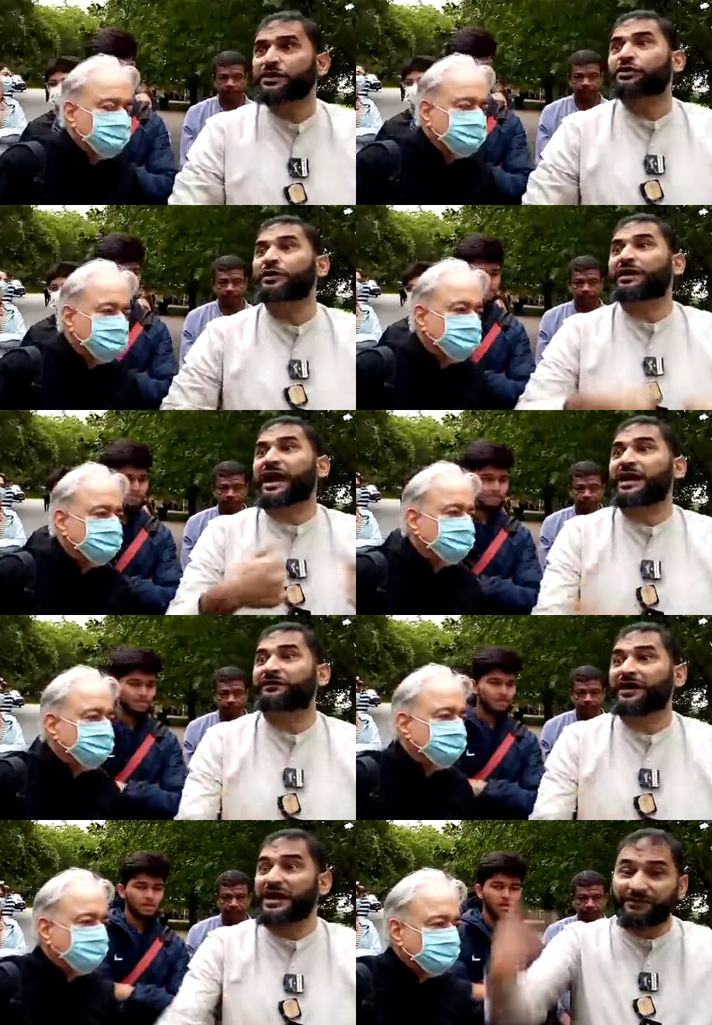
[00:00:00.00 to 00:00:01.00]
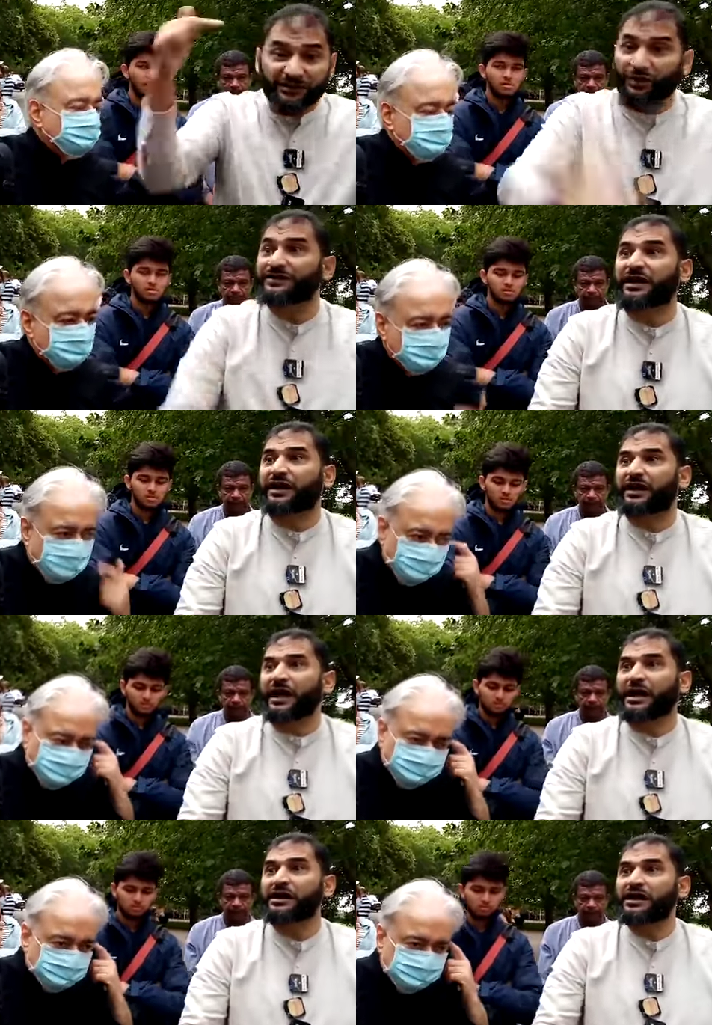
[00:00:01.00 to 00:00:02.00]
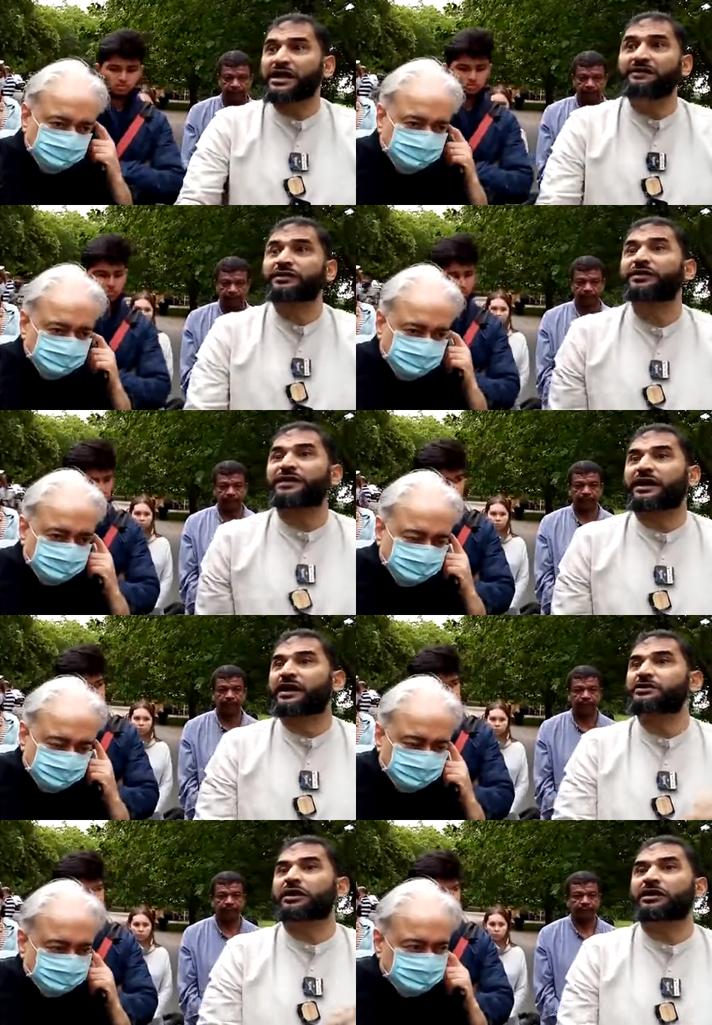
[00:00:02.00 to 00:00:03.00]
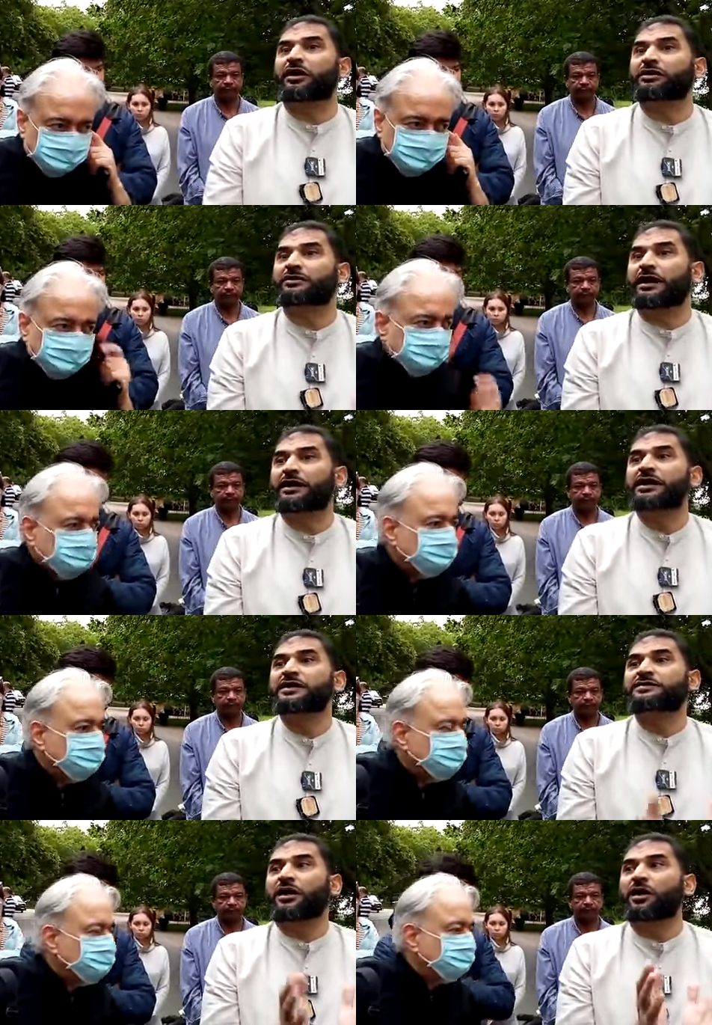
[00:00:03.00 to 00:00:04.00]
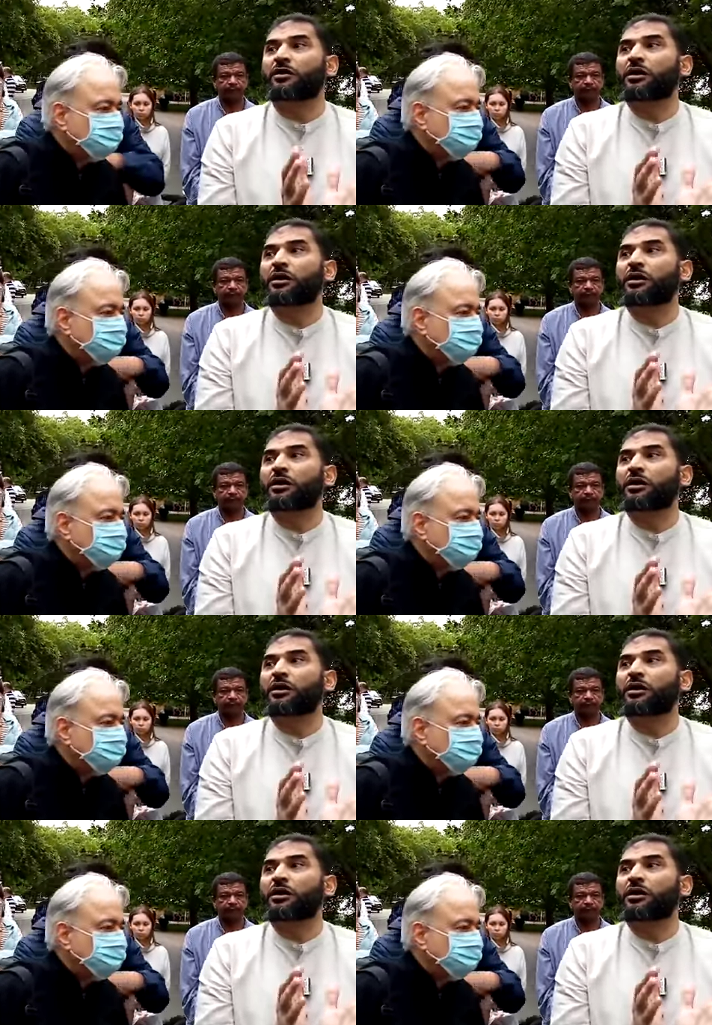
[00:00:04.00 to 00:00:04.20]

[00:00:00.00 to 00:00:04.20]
Speaker 1: to a kafir, even doing taqiyah, even doing taqiyah, you cannot do it. So